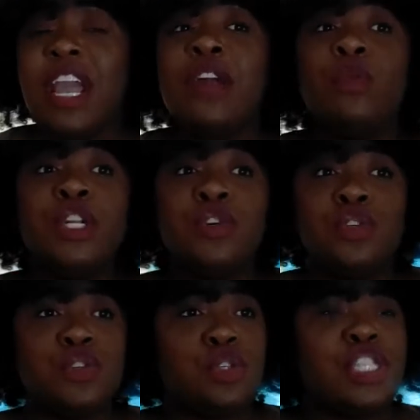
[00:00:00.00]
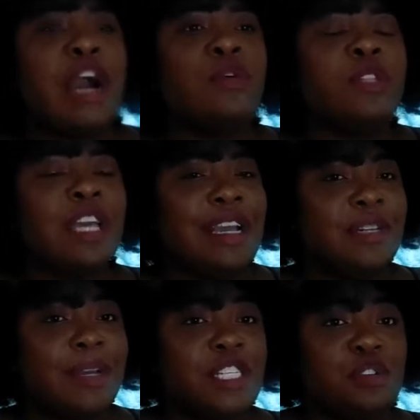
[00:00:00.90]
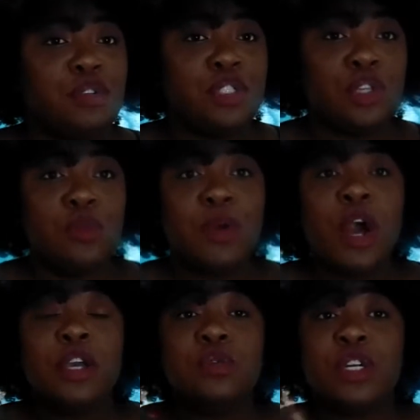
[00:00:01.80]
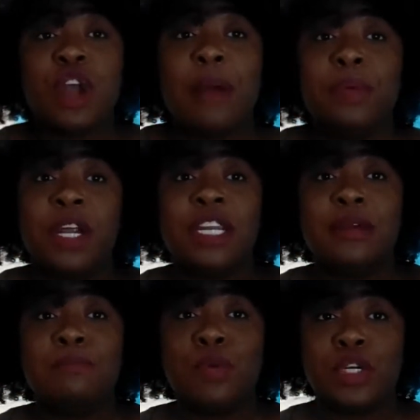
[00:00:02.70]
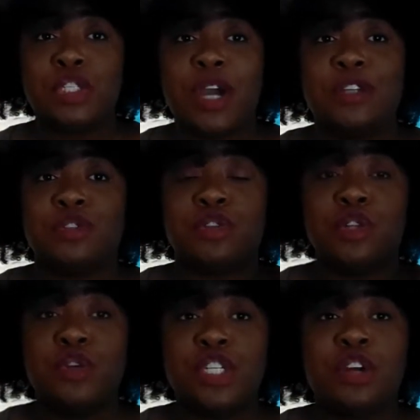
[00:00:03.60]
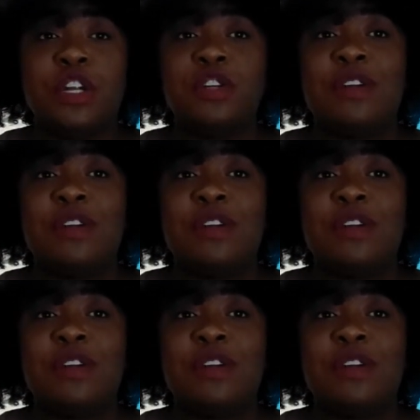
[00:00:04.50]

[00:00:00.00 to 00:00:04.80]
And when you do shower with the antibacterial soap, you cannot put any moisturizers or lotion on you.